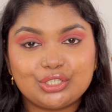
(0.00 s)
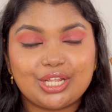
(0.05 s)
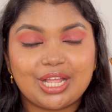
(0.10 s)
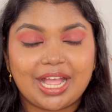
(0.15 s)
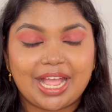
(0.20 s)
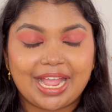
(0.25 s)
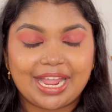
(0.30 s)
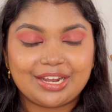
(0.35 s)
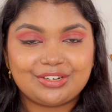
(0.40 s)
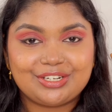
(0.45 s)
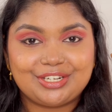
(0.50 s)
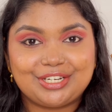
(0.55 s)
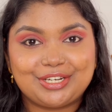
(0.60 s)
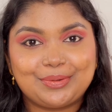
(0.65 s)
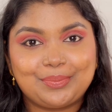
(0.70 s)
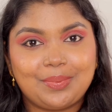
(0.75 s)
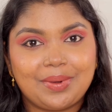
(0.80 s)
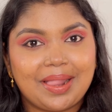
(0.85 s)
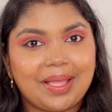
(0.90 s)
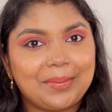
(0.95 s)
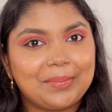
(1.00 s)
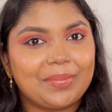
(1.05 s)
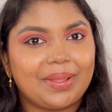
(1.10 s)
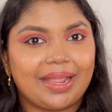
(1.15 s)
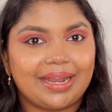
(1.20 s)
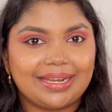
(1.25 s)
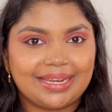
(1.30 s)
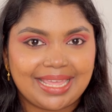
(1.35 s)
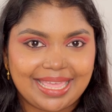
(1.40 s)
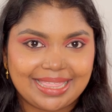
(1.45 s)
hydrated, plump
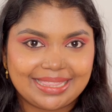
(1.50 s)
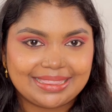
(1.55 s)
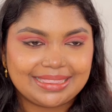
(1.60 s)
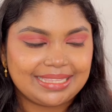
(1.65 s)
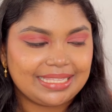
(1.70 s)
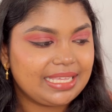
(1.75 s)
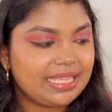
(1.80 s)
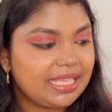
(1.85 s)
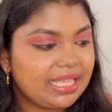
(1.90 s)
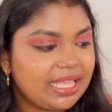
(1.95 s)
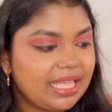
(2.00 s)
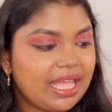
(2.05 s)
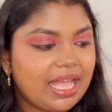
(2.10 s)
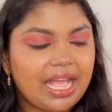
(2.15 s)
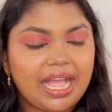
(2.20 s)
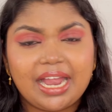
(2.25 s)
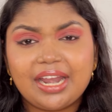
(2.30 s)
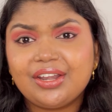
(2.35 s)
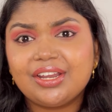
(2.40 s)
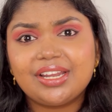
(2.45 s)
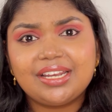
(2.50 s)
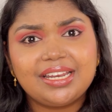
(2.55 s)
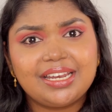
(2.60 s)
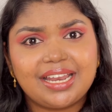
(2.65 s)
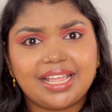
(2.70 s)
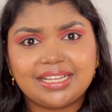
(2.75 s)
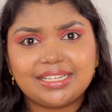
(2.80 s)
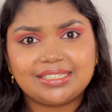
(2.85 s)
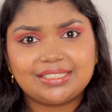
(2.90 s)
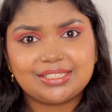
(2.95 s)
and healthy. I really
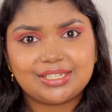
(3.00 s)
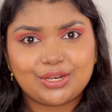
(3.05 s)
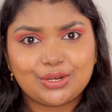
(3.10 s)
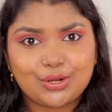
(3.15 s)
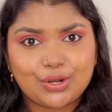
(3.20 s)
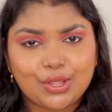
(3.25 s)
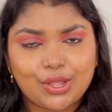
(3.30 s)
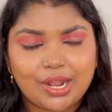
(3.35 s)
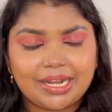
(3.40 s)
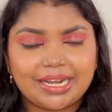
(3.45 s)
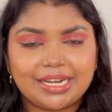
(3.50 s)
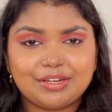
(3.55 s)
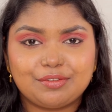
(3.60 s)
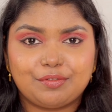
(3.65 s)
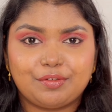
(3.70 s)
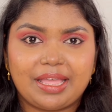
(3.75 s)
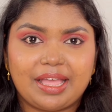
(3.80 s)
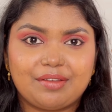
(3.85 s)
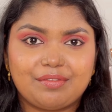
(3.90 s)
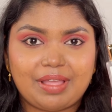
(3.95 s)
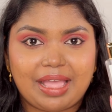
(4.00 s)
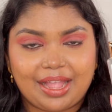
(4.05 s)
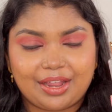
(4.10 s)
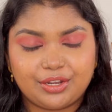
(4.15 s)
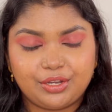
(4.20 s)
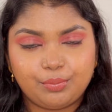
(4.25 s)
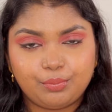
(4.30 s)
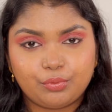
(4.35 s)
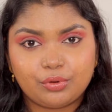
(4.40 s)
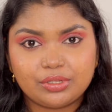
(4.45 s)
like it a lot, and if you have
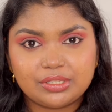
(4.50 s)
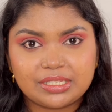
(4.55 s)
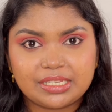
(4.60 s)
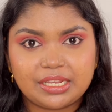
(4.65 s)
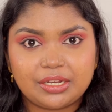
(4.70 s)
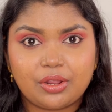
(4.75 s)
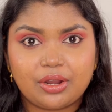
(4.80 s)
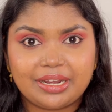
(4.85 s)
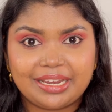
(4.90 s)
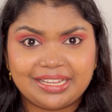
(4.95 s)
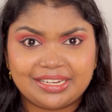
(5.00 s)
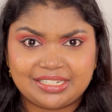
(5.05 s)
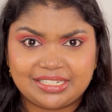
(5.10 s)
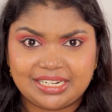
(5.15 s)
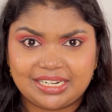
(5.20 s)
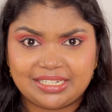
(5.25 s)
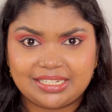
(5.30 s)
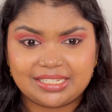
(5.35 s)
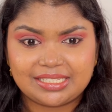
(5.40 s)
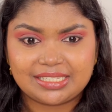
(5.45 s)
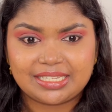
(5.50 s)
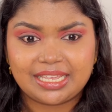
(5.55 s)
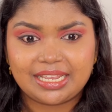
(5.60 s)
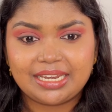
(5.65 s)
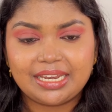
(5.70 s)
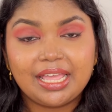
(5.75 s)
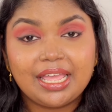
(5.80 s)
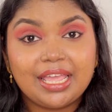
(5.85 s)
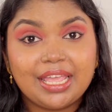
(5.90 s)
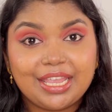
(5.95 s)
acne prone skin or irritated
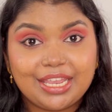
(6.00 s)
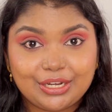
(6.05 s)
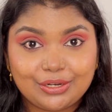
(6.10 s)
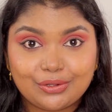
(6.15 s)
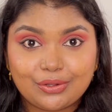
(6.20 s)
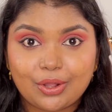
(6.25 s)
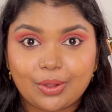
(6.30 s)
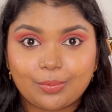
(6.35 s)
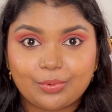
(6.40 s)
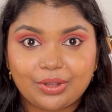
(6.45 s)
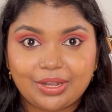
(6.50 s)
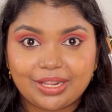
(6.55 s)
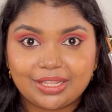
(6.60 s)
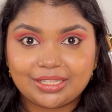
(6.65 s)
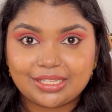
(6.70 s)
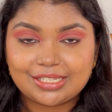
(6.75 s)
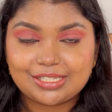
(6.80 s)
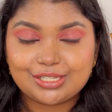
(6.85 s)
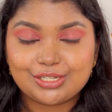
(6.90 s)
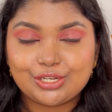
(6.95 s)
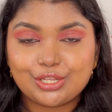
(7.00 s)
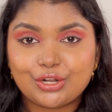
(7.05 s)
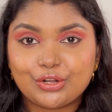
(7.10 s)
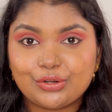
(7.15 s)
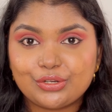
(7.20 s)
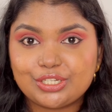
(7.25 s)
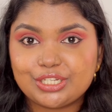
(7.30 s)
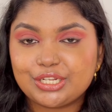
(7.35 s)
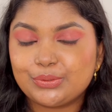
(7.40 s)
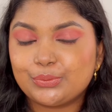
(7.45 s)
skin, incorporating this in your
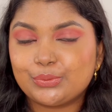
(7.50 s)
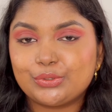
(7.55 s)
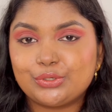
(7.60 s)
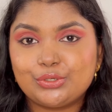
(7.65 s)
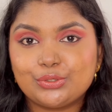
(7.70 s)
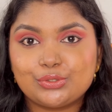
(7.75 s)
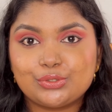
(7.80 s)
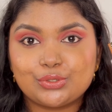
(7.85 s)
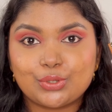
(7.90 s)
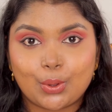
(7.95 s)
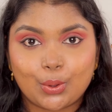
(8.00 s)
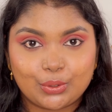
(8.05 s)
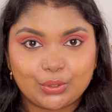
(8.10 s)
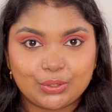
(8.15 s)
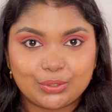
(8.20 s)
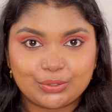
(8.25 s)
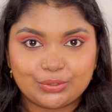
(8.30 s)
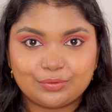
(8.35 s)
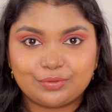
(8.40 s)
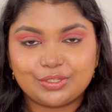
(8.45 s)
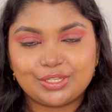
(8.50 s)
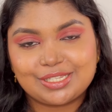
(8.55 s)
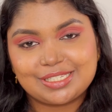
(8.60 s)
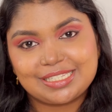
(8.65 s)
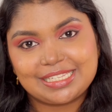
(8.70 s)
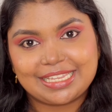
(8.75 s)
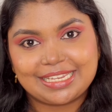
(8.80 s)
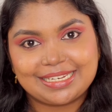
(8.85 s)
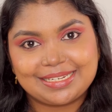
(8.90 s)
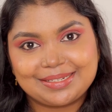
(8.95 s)
routine would do so good for your
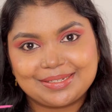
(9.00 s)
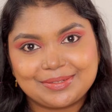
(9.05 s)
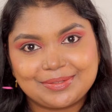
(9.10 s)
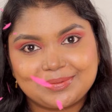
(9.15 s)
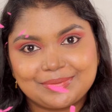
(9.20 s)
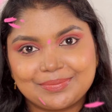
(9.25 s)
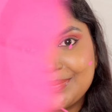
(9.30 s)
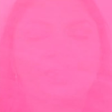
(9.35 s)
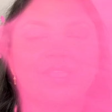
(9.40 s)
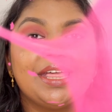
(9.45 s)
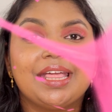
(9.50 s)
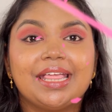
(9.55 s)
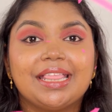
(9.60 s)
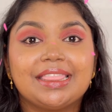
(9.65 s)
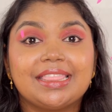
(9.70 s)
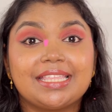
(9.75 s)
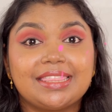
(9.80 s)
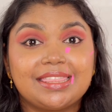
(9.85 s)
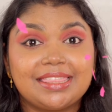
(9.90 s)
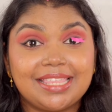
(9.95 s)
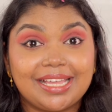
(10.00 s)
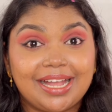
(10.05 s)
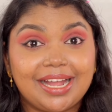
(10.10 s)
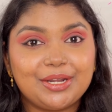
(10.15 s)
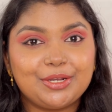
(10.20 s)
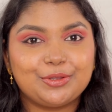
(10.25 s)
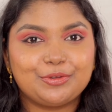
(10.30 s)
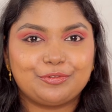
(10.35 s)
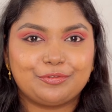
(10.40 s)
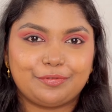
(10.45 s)
skin. The
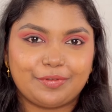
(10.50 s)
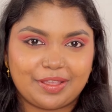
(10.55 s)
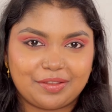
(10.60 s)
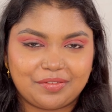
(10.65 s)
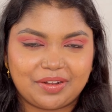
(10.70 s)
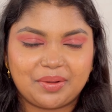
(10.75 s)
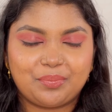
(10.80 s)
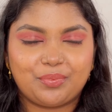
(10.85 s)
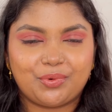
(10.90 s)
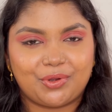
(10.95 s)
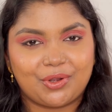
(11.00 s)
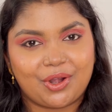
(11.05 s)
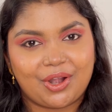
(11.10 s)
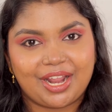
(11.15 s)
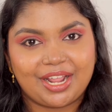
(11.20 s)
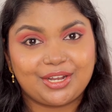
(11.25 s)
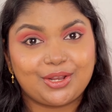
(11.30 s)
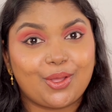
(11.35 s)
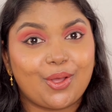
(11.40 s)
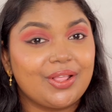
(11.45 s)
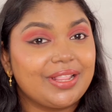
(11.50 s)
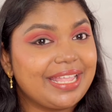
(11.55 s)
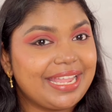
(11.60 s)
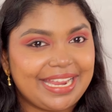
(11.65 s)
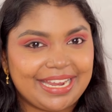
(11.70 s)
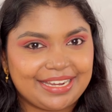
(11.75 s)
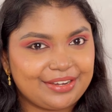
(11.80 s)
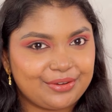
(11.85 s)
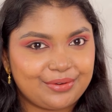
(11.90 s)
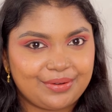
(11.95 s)
third favorite product or
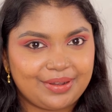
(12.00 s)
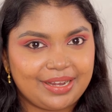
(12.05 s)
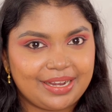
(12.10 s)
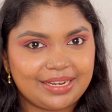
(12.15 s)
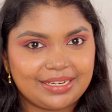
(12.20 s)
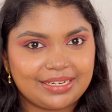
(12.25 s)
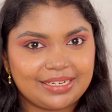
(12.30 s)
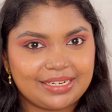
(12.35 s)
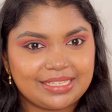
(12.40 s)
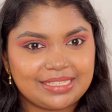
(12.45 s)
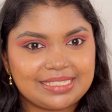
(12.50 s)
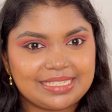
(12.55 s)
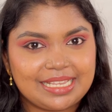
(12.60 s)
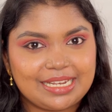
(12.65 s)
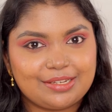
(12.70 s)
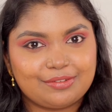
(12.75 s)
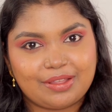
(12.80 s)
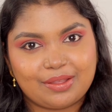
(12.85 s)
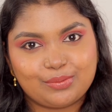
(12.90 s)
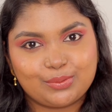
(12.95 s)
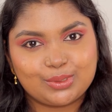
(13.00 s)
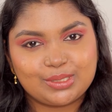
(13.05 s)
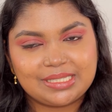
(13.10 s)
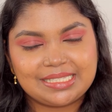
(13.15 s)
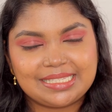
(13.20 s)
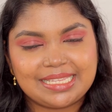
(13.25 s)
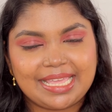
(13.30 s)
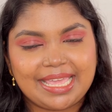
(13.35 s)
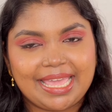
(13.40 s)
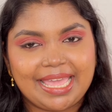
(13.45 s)
the ingredient in itself, I would
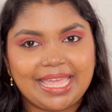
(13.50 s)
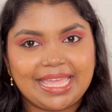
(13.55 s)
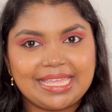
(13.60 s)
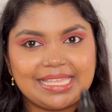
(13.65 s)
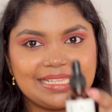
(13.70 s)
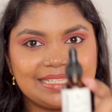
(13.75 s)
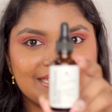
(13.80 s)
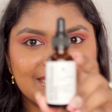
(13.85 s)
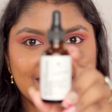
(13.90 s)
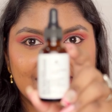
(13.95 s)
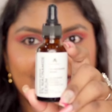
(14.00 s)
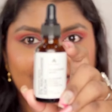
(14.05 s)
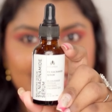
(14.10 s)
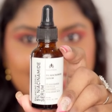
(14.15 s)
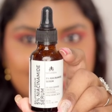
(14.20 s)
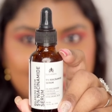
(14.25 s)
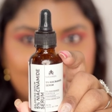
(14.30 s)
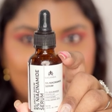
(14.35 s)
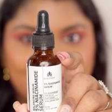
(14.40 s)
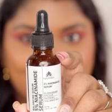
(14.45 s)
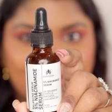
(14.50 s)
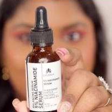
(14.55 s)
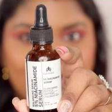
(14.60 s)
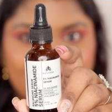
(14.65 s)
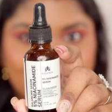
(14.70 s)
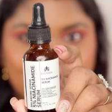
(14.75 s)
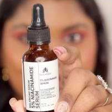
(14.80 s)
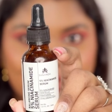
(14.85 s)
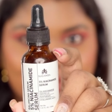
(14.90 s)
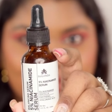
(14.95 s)
say, is
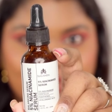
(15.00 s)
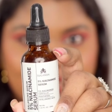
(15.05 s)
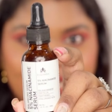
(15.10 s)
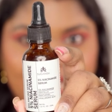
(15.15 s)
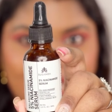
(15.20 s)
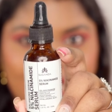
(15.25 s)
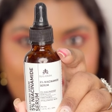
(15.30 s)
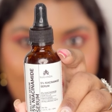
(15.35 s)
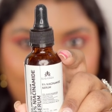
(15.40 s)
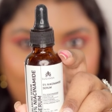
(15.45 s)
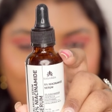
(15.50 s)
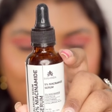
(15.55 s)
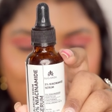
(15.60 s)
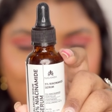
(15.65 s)
niacinamide. So today I'm going to